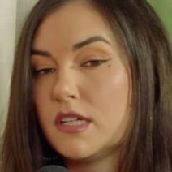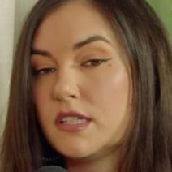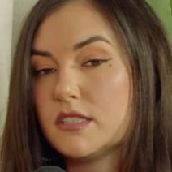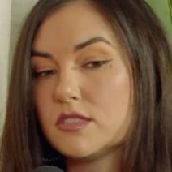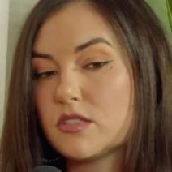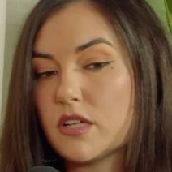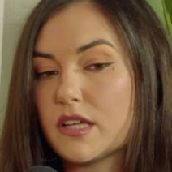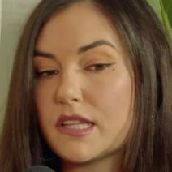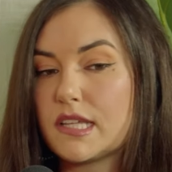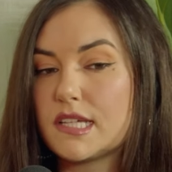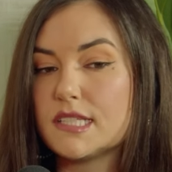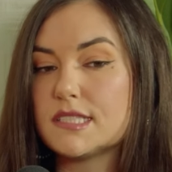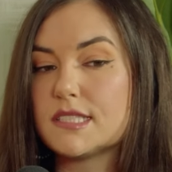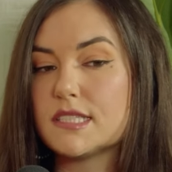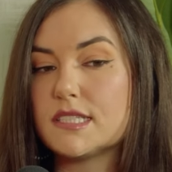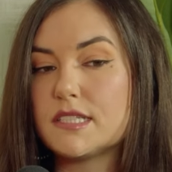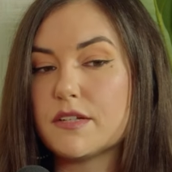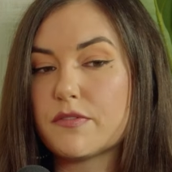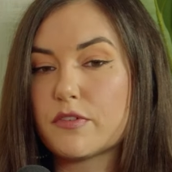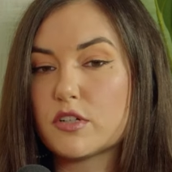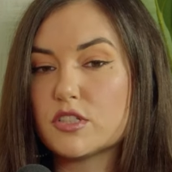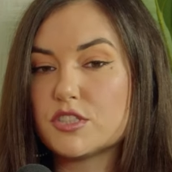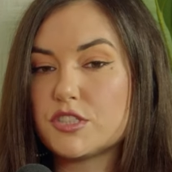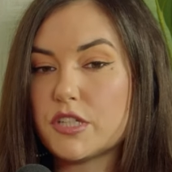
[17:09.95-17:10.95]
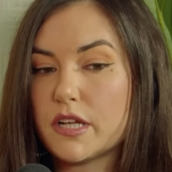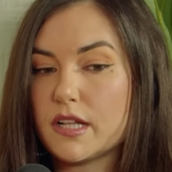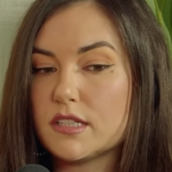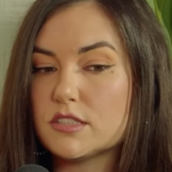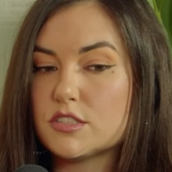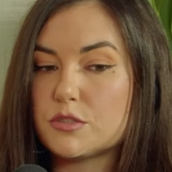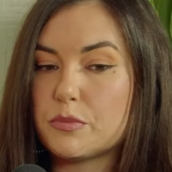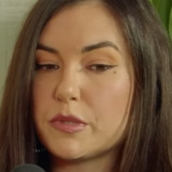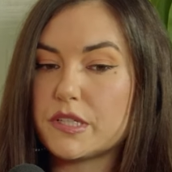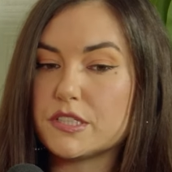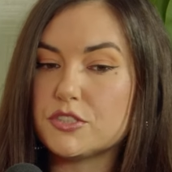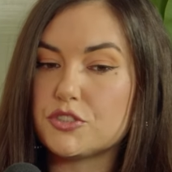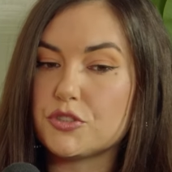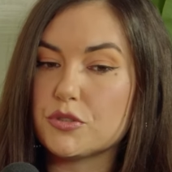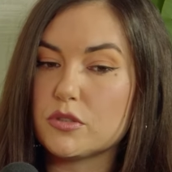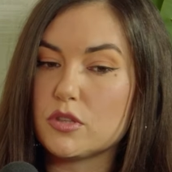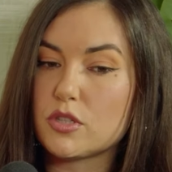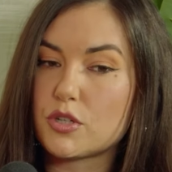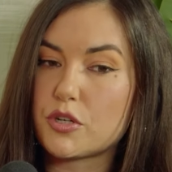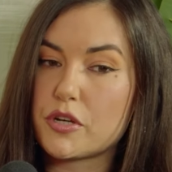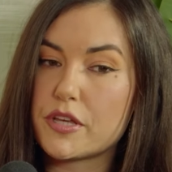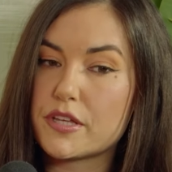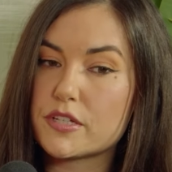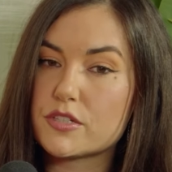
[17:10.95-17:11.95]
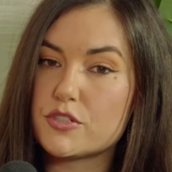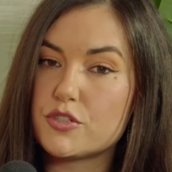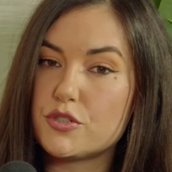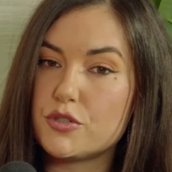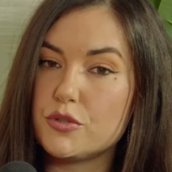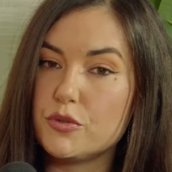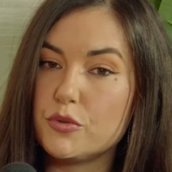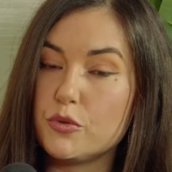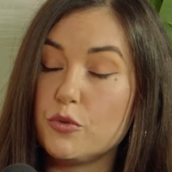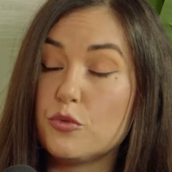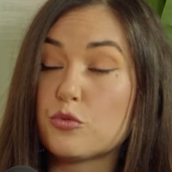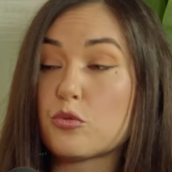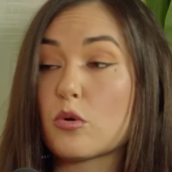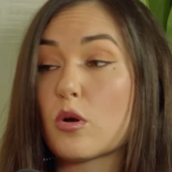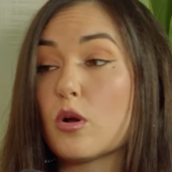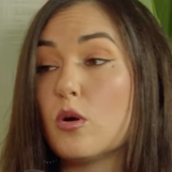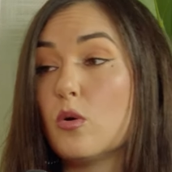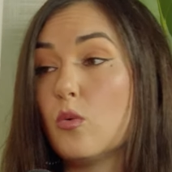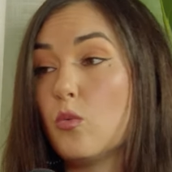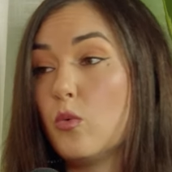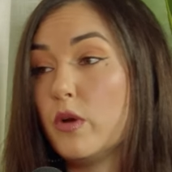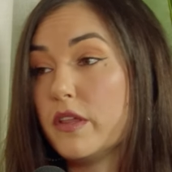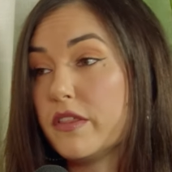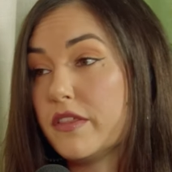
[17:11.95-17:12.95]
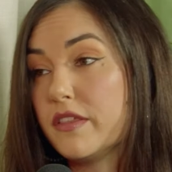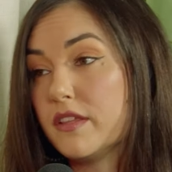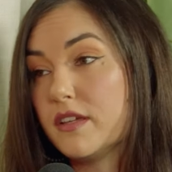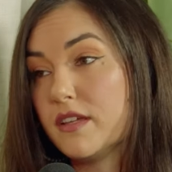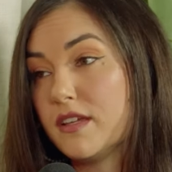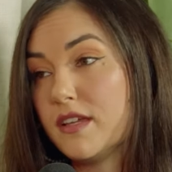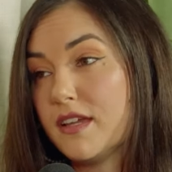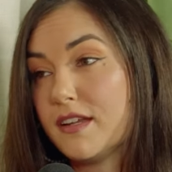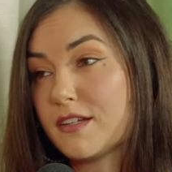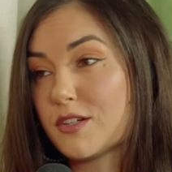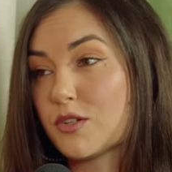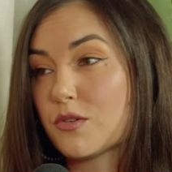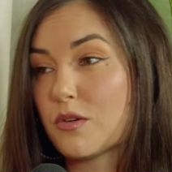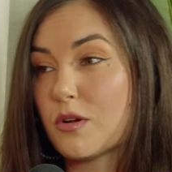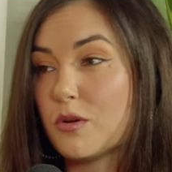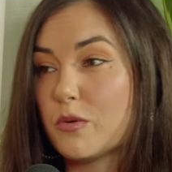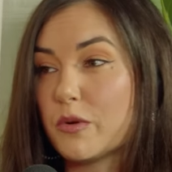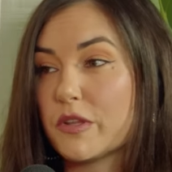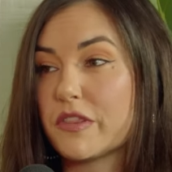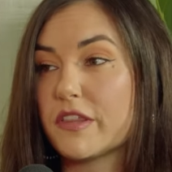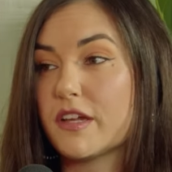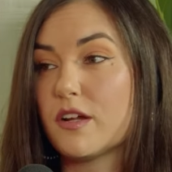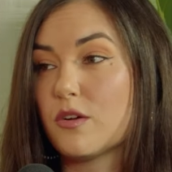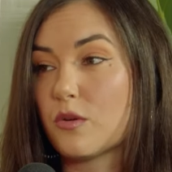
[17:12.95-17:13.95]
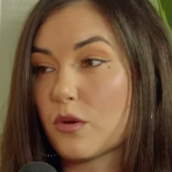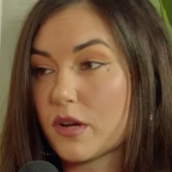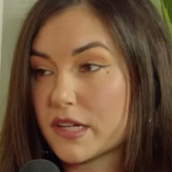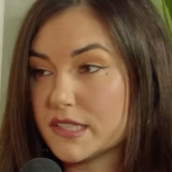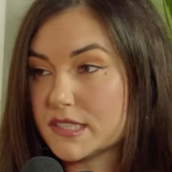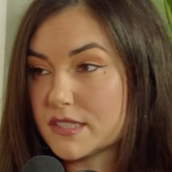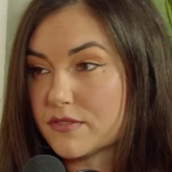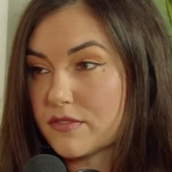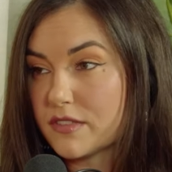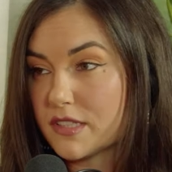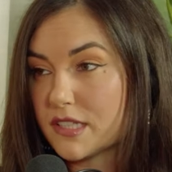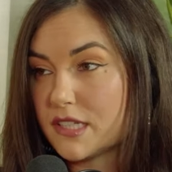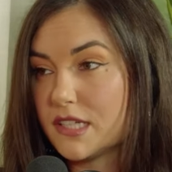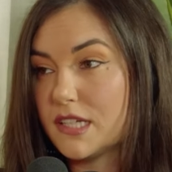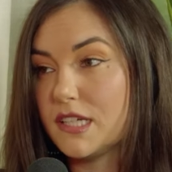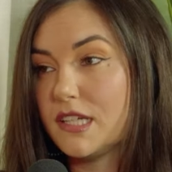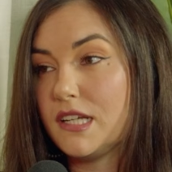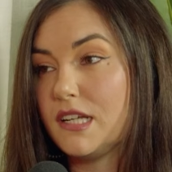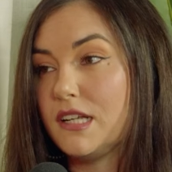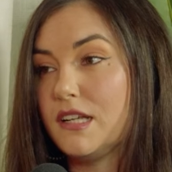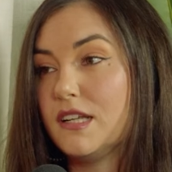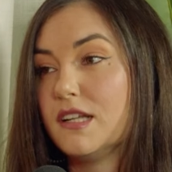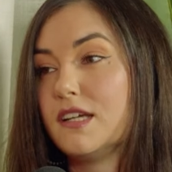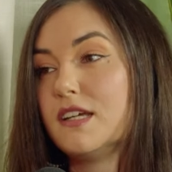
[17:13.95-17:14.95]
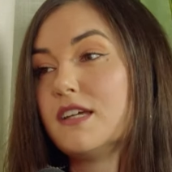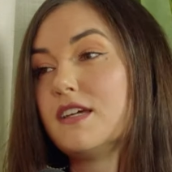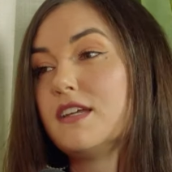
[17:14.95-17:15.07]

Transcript: So I think it's a different challenge because you're learning to grow with it and grow with it gracefully and